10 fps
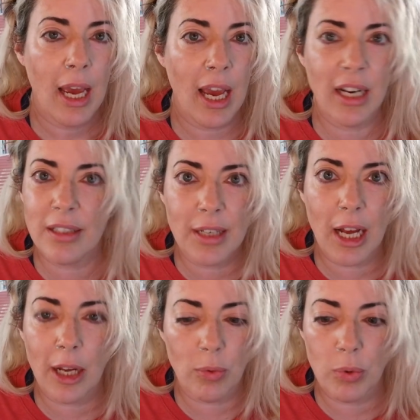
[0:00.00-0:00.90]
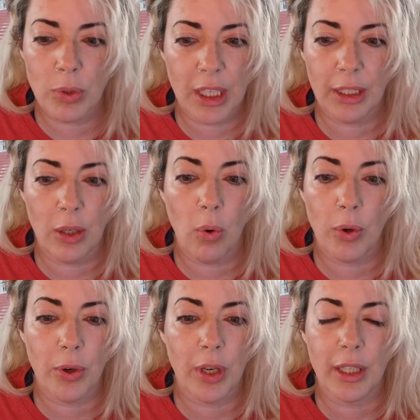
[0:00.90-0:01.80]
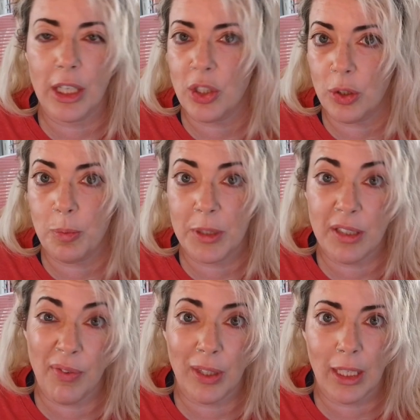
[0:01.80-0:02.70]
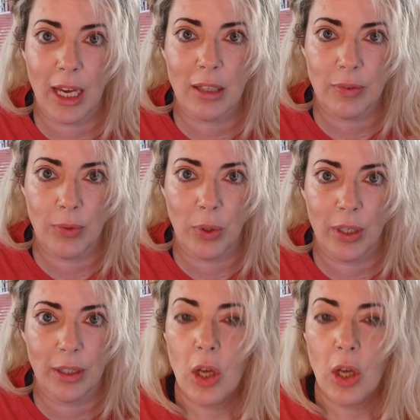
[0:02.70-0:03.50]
and it's not routinely ordered unless you specifically ask for it.